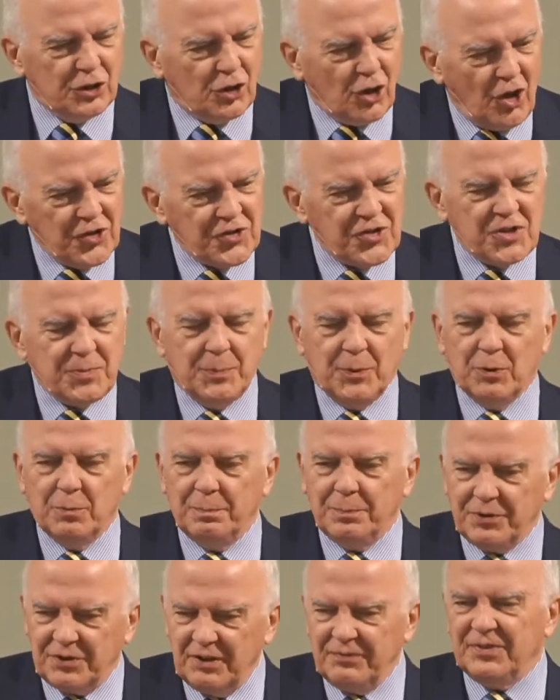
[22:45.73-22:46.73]
gospel
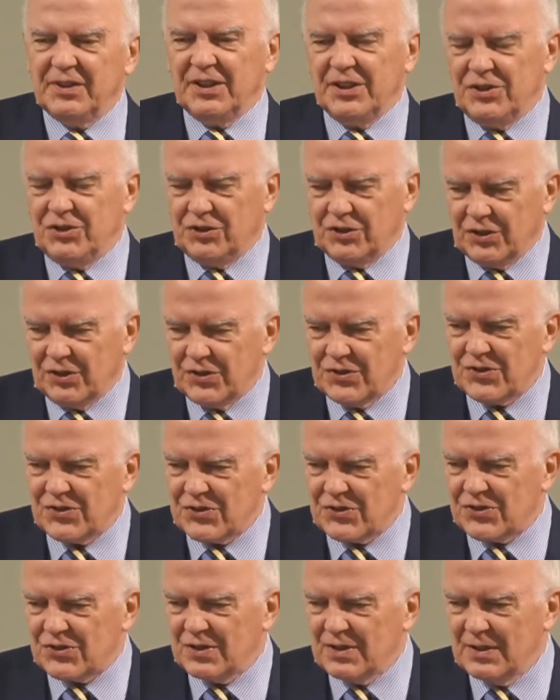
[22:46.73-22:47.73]

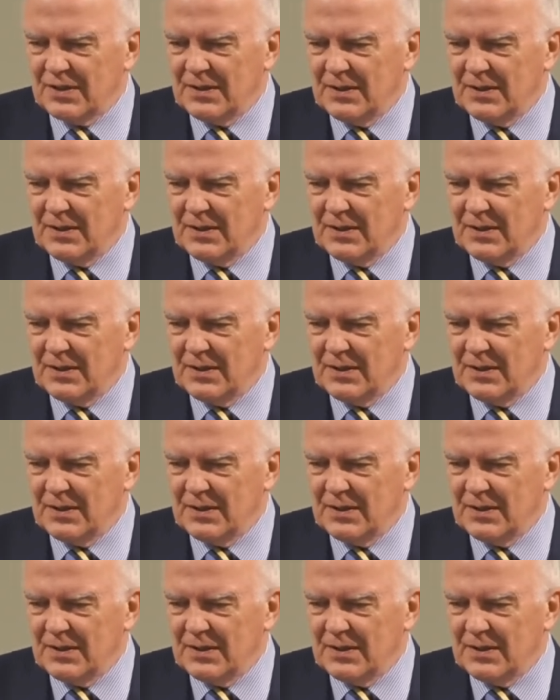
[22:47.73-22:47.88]
privileges